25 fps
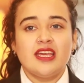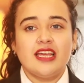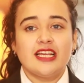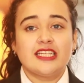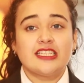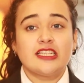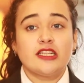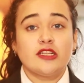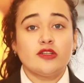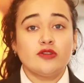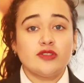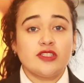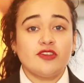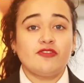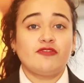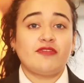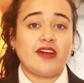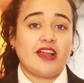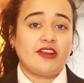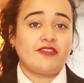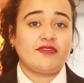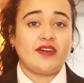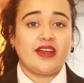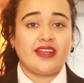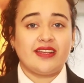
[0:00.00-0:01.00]
exclusive
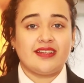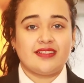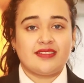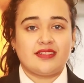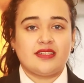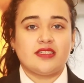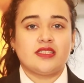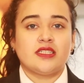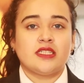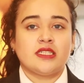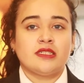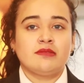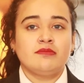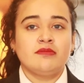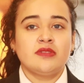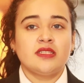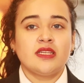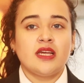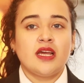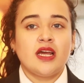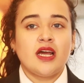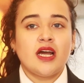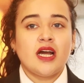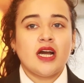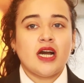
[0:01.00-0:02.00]
firefighting systems,
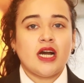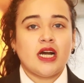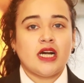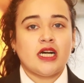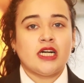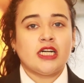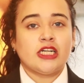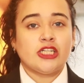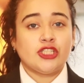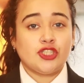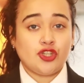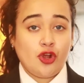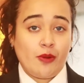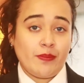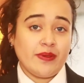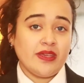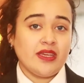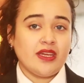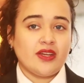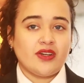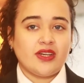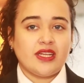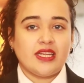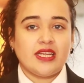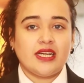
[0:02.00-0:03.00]
uh,
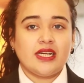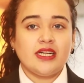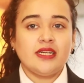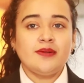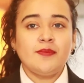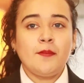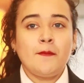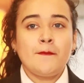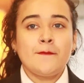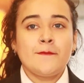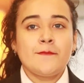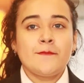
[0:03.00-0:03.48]
shopping arena,